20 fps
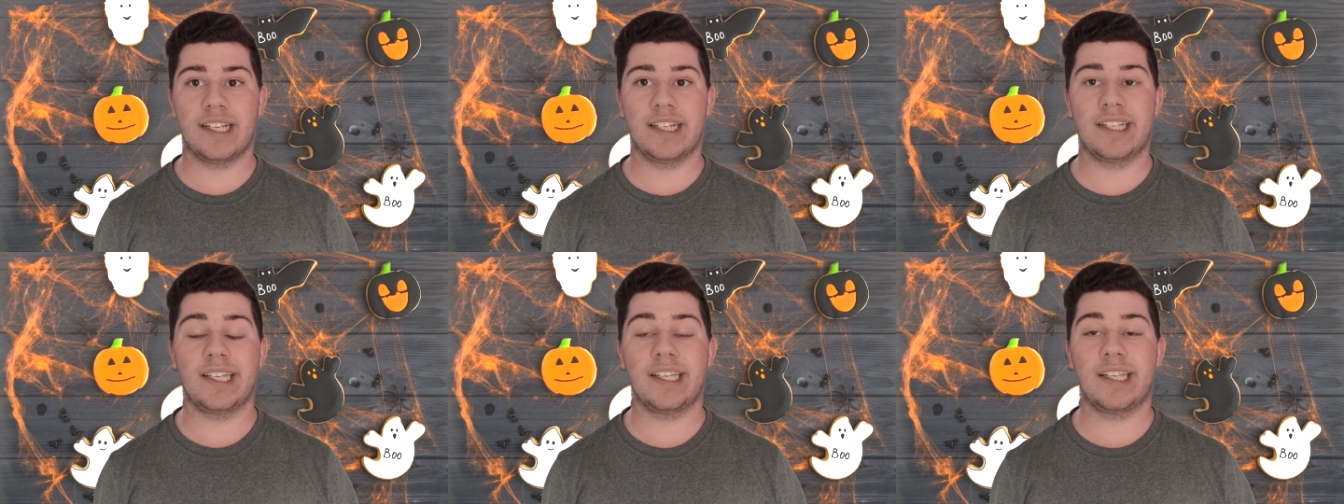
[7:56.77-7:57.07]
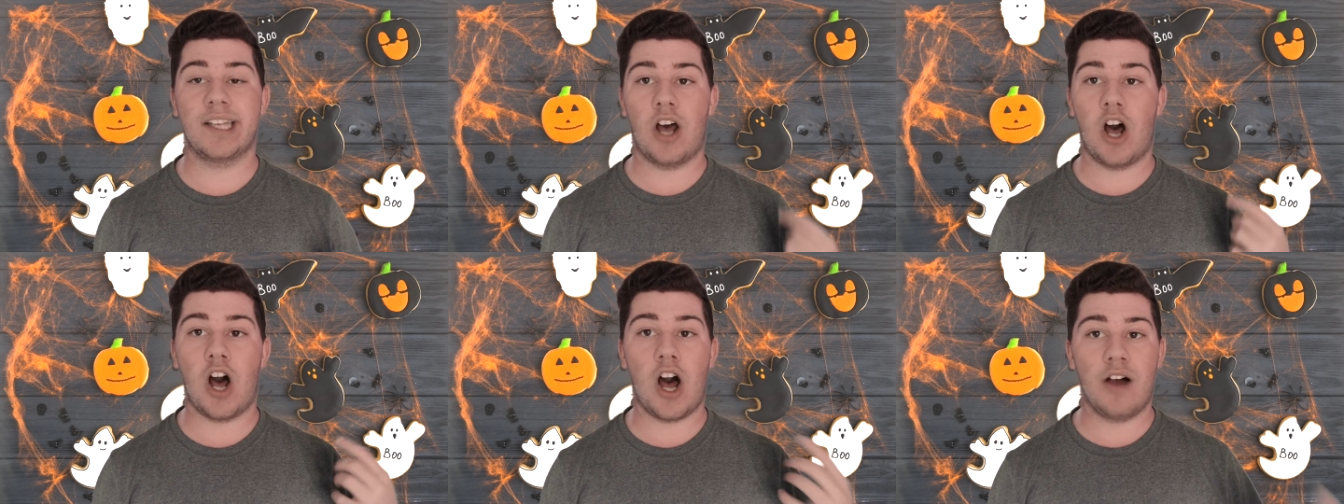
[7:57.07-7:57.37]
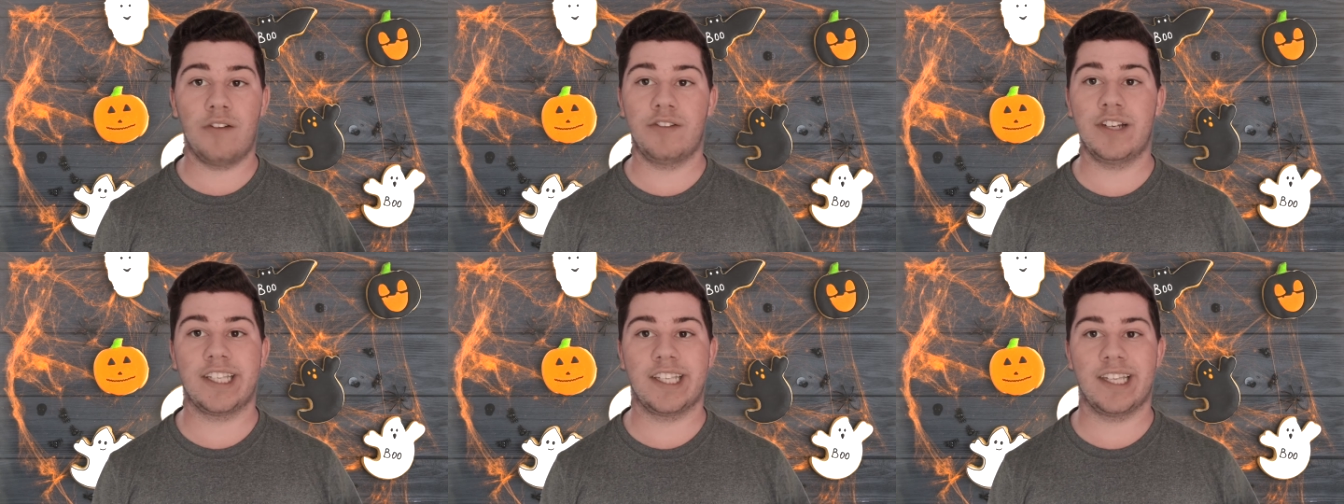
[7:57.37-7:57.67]
This is
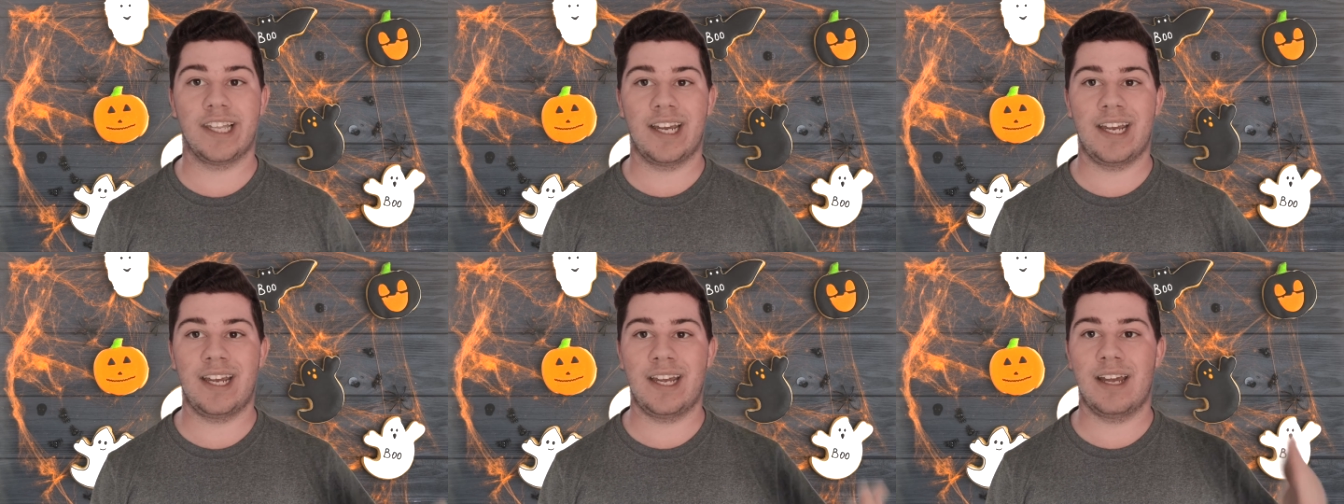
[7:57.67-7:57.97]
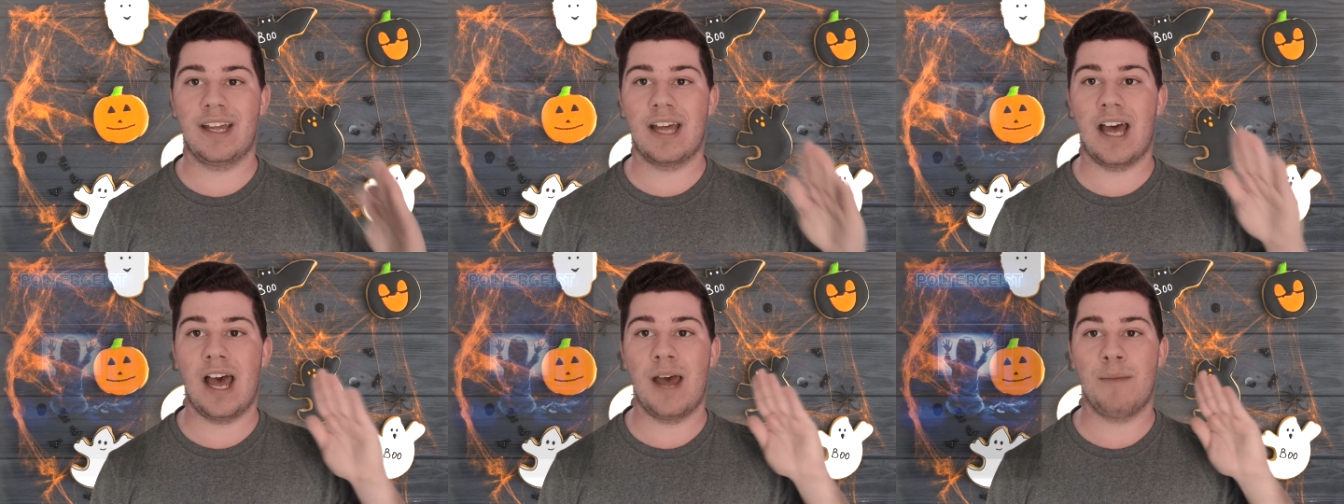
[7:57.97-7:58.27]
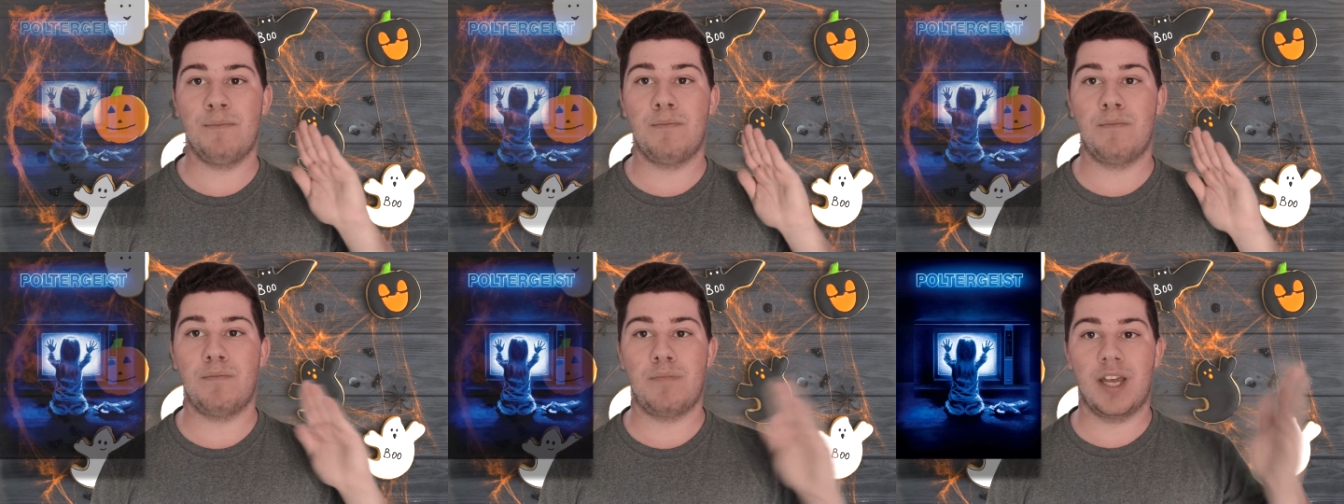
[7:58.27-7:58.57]
obviously a
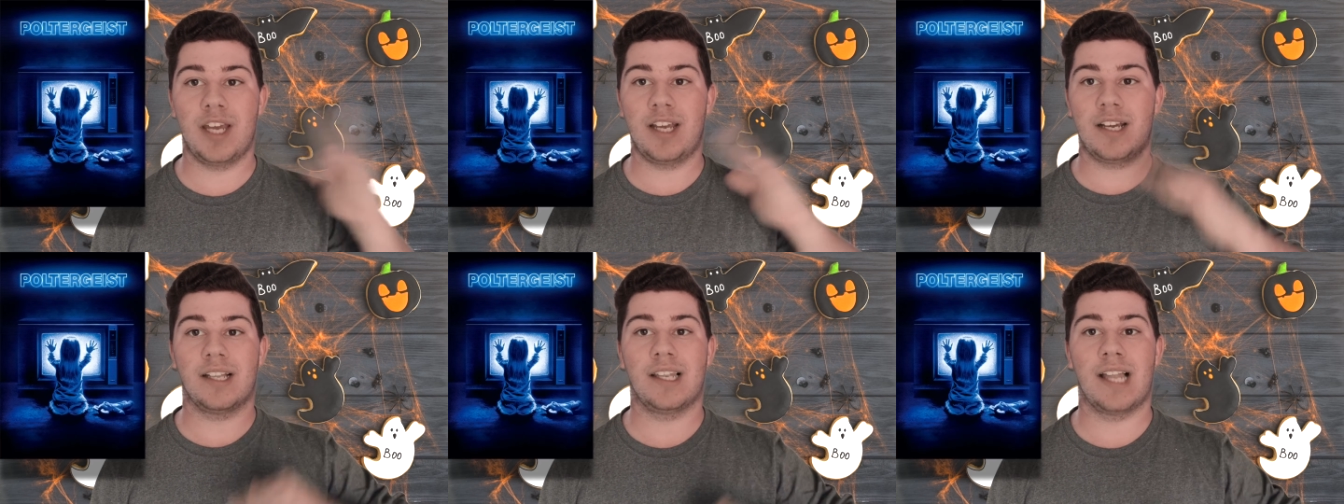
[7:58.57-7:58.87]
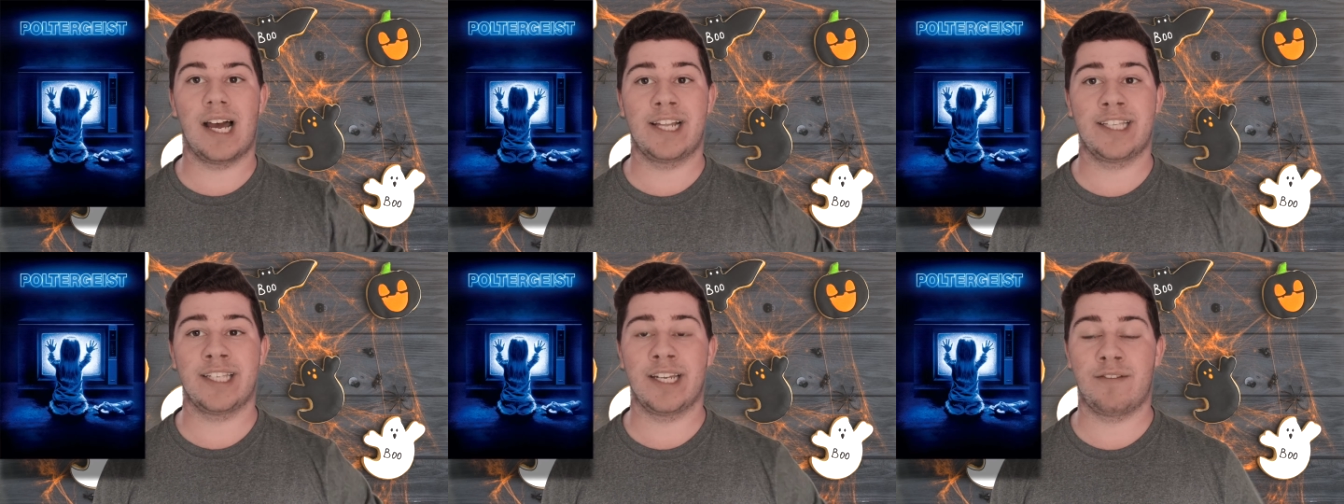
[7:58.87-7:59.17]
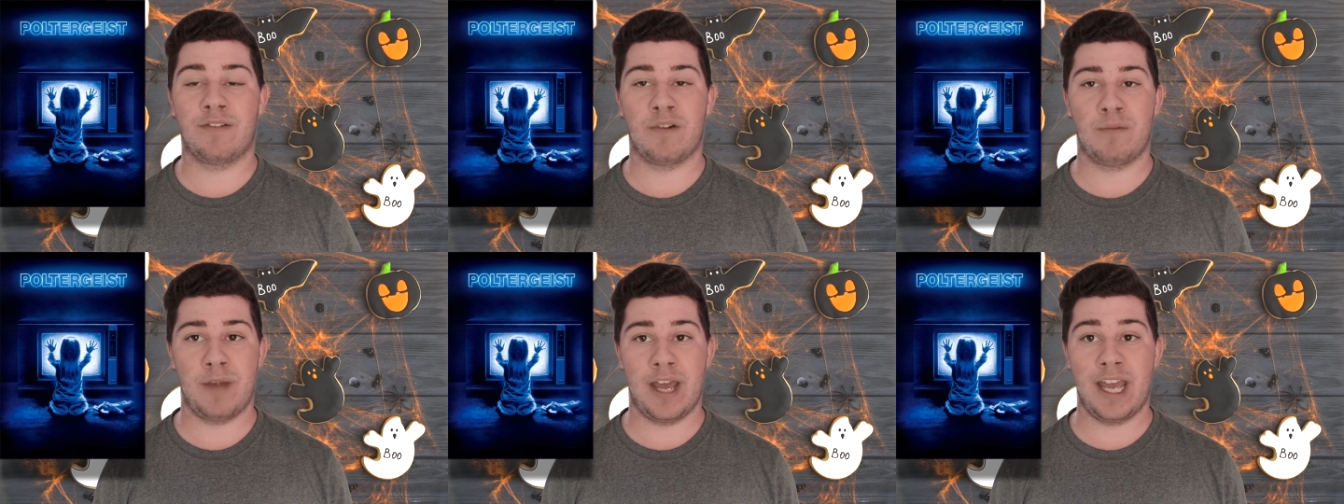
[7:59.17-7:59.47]
big
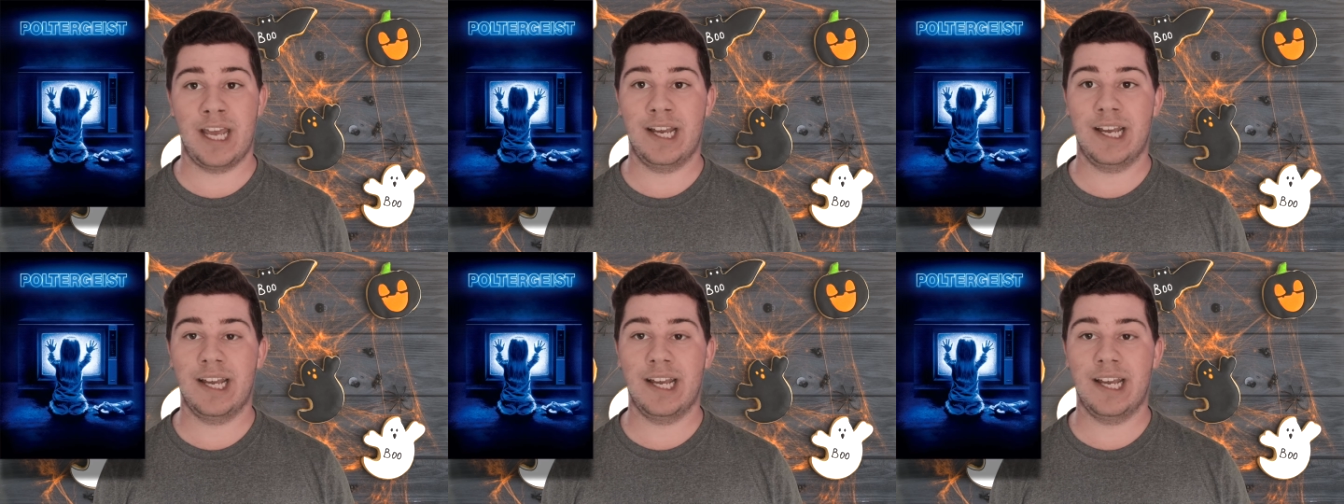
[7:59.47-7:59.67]
classic for me.